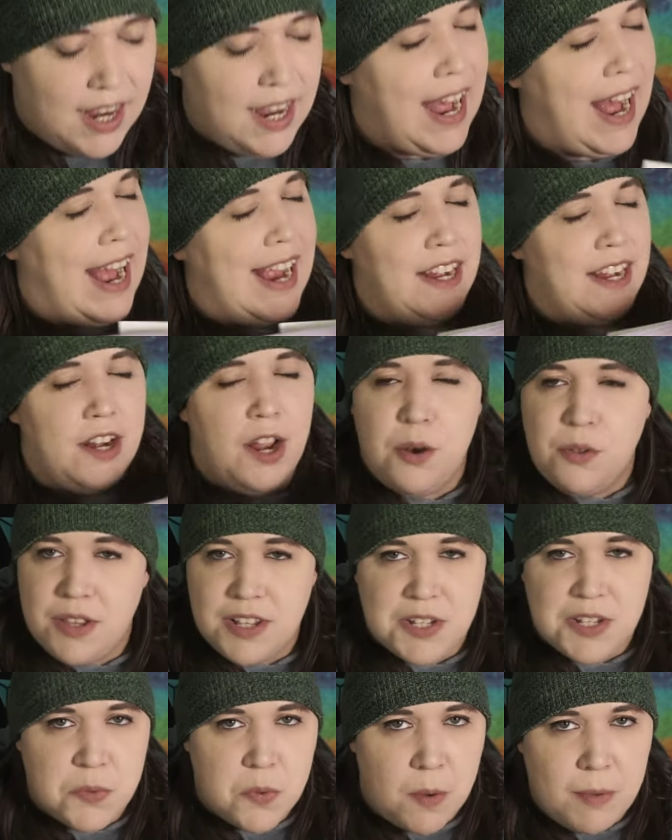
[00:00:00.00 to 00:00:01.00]
I know
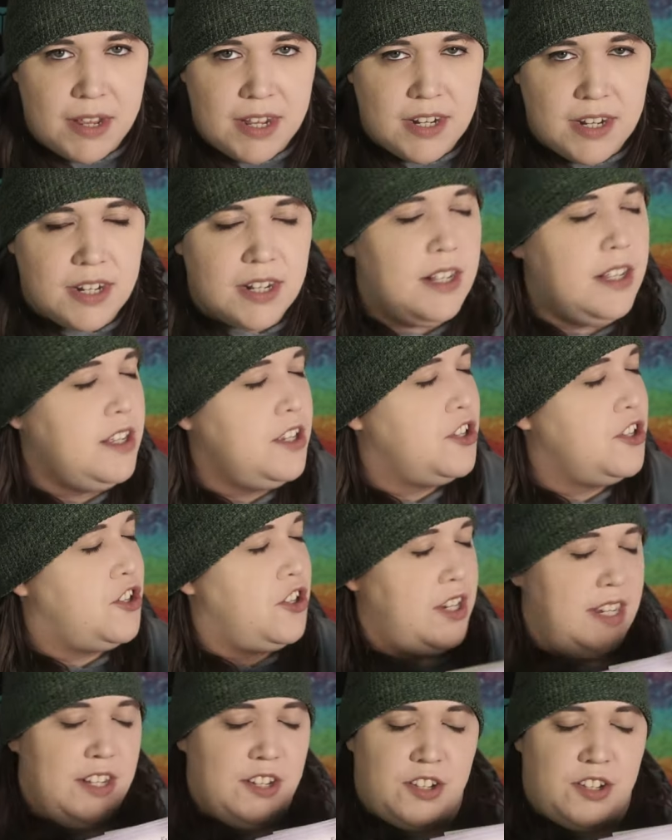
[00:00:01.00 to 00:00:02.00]
this woman.
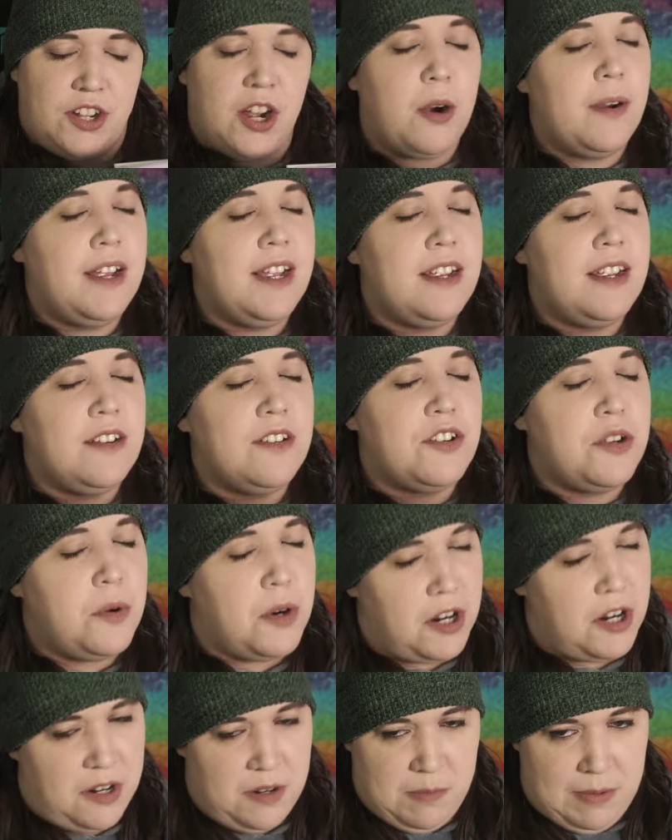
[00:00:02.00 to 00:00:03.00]
She is going to
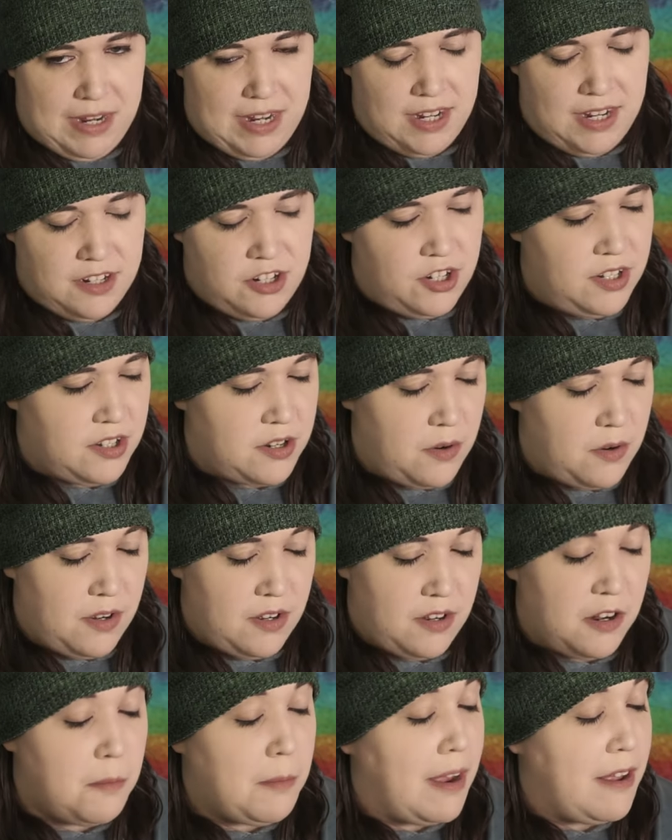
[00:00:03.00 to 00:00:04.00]
hurt me. She's going
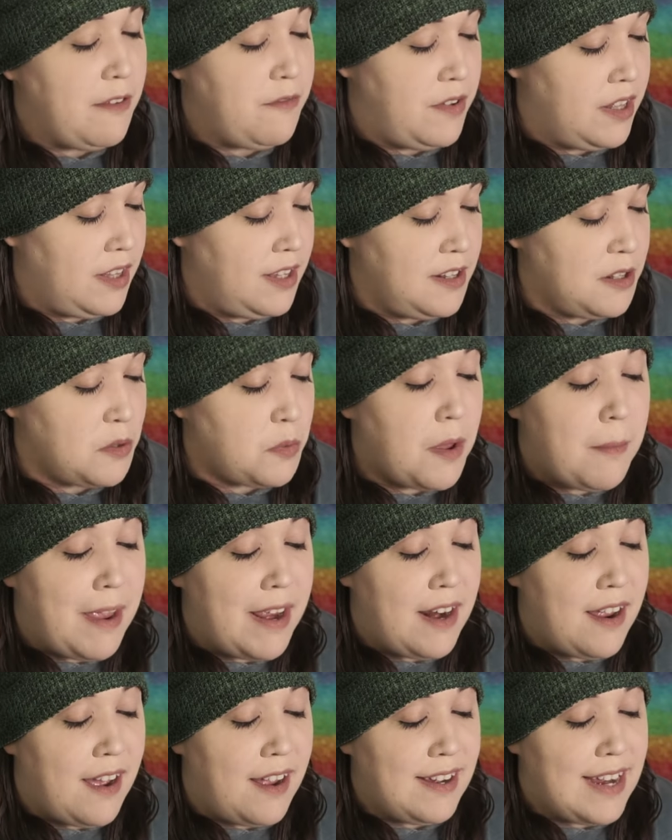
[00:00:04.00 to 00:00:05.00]
to hurt my feelings. We
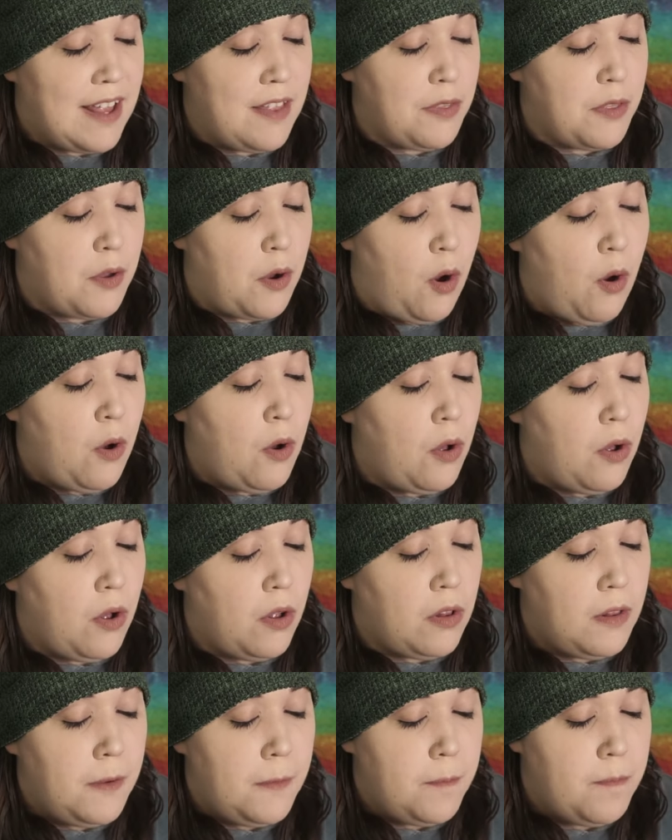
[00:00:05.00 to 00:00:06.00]
may not get the
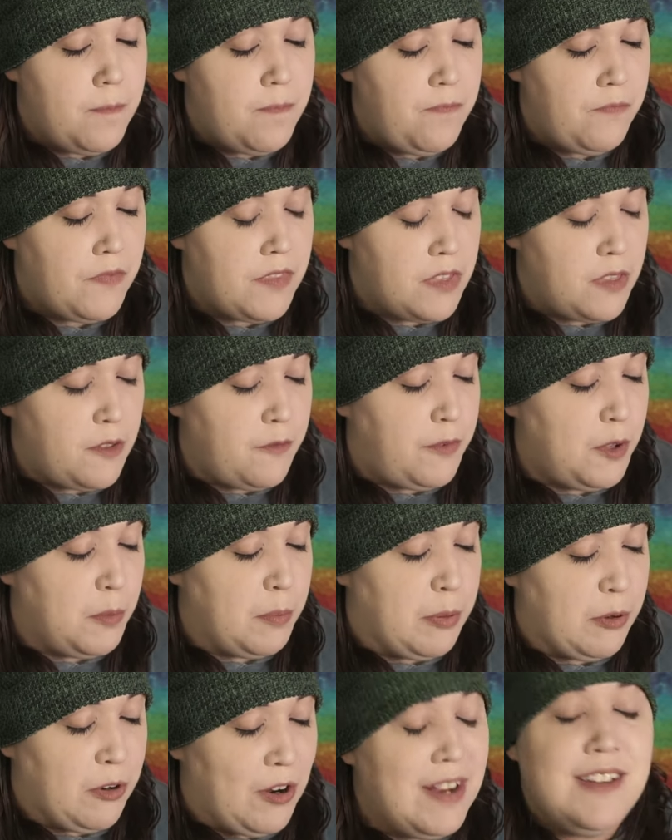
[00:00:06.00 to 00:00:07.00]
whole, the full
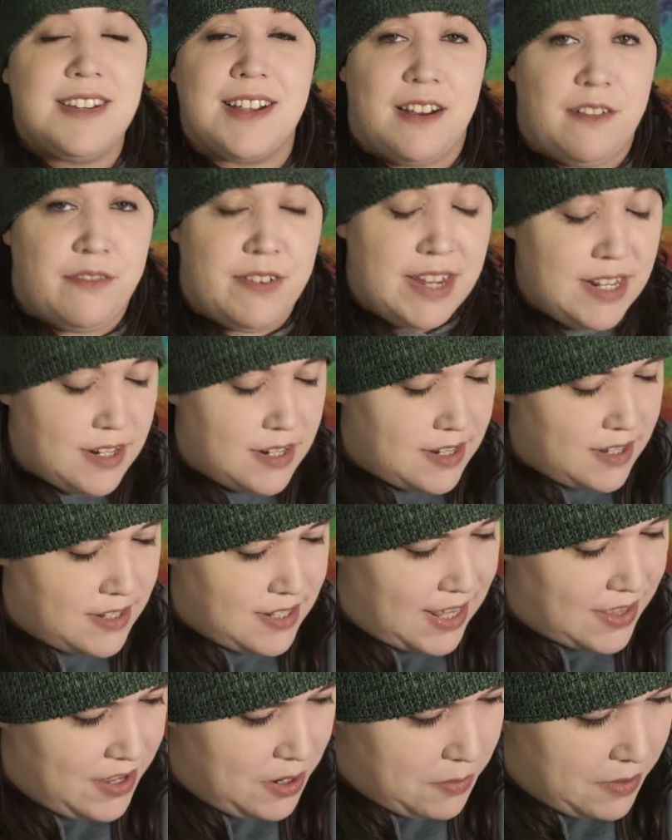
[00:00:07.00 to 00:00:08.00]
brunt of it, because
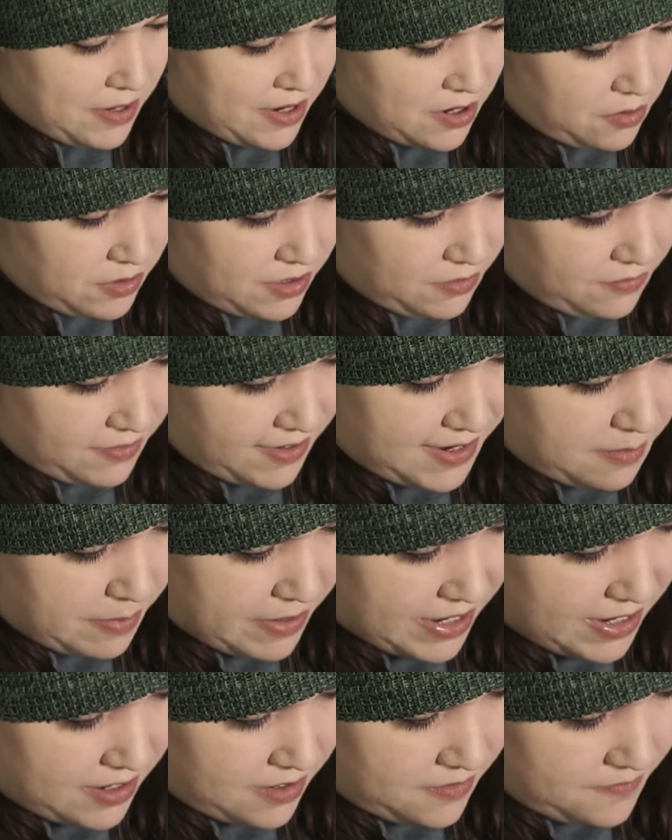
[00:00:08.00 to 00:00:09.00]
I think we can only read
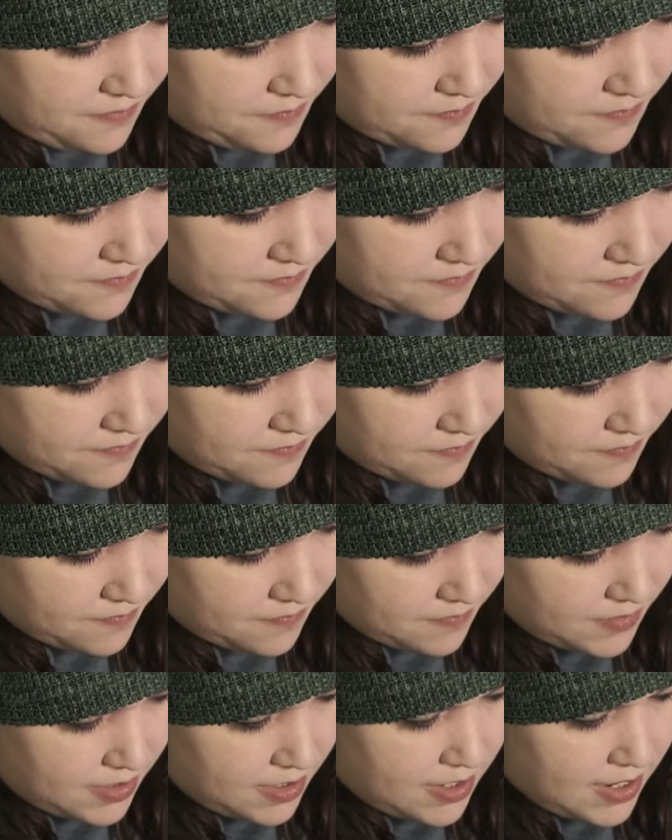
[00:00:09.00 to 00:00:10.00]
about,
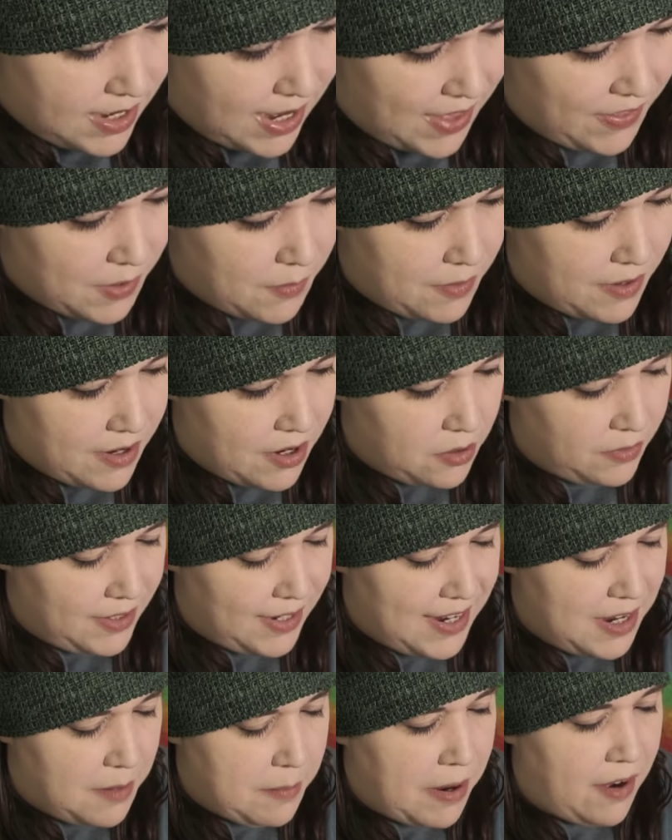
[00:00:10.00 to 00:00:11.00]
I think we can only
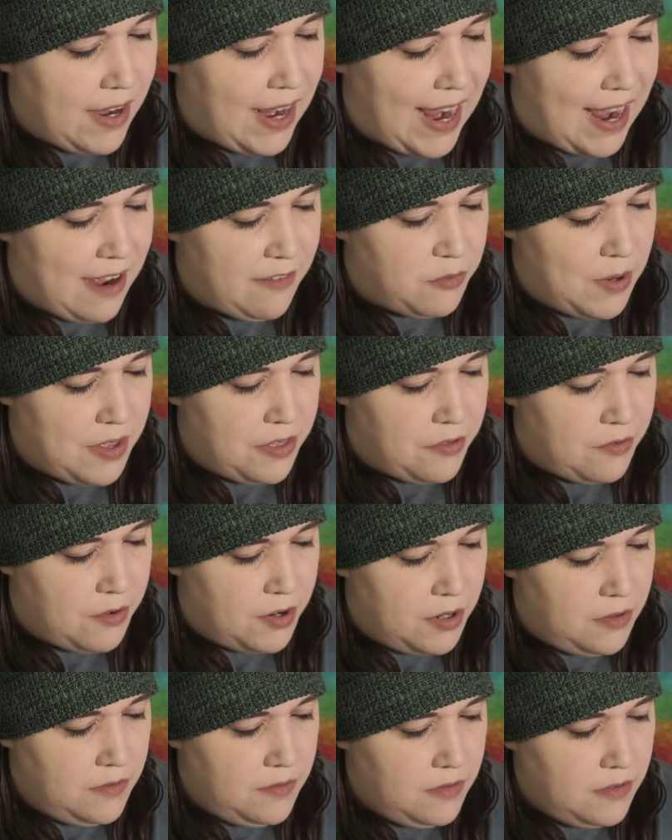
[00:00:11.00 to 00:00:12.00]
get about halfway
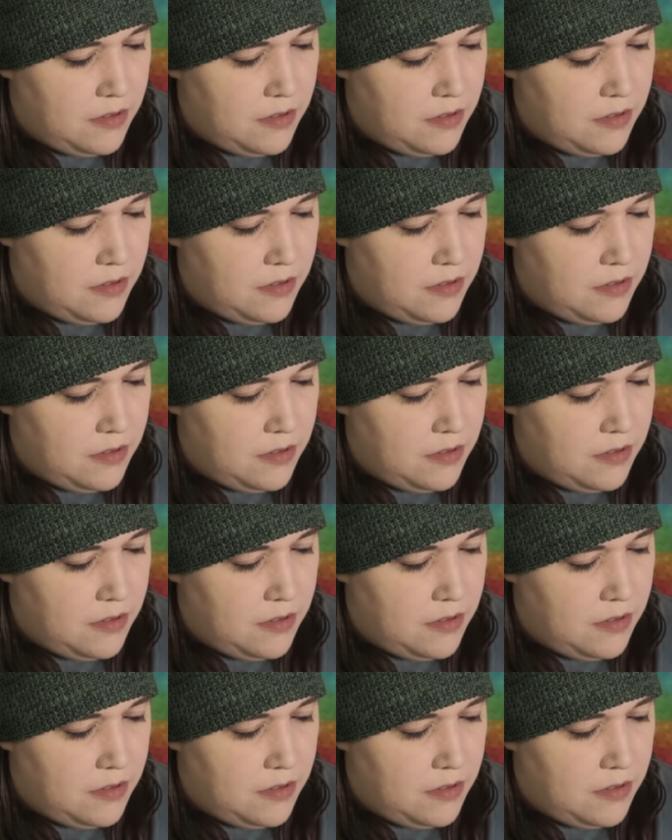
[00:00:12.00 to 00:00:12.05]
through,